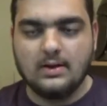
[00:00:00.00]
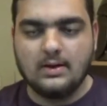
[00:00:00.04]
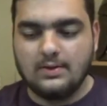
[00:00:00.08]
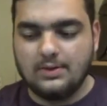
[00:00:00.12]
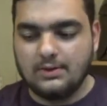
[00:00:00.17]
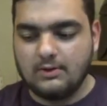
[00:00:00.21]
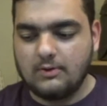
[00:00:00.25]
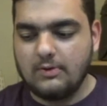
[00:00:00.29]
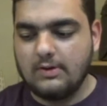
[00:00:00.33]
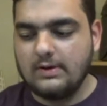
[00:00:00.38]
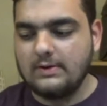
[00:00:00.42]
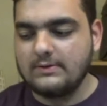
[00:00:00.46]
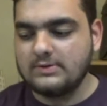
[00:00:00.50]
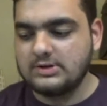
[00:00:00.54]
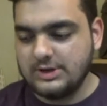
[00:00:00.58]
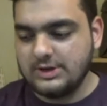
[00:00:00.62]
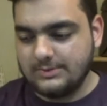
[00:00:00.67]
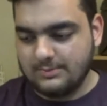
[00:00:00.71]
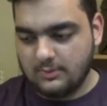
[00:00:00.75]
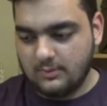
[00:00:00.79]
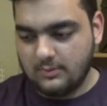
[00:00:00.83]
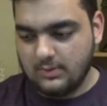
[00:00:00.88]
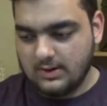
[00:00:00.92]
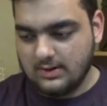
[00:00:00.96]
The Queen of
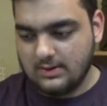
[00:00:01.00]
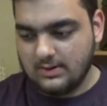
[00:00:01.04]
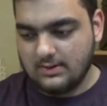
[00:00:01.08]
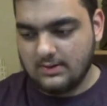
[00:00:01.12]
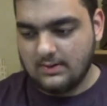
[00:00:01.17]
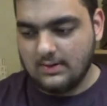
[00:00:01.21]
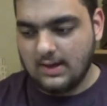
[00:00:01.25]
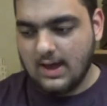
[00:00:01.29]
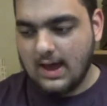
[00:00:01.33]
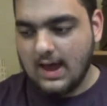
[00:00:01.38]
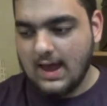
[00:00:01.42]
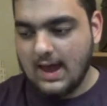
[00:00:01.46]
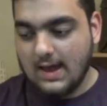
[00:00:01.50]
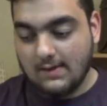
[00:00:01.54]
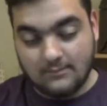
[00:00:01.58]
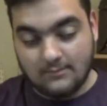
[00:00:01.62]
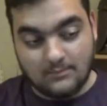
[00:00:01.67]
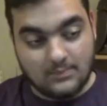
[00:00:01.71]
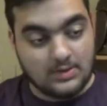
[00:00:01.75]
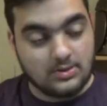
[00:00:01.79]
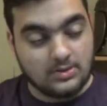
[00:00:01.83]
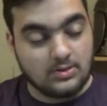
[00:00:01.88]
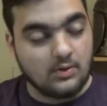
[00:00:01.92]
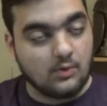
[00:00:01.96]
Sheba one, I have
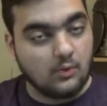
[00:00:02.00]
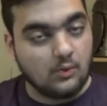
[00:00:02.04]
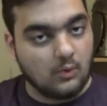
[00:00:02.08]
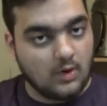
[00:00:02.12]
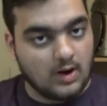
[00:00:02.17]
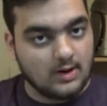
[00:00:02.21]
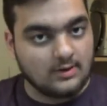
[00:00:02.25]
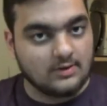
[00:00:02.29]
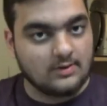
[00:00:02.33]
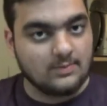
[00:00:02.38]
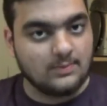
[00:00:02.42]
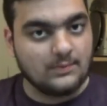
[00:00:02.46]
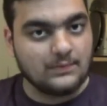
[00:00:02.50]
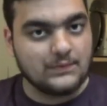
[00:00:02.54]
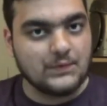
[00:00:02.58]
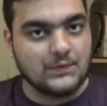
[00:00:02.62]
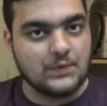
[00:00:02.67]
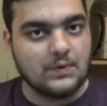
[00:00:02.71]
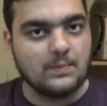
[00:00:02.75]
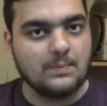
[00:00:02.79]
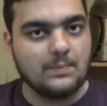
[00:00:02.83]
been there once before,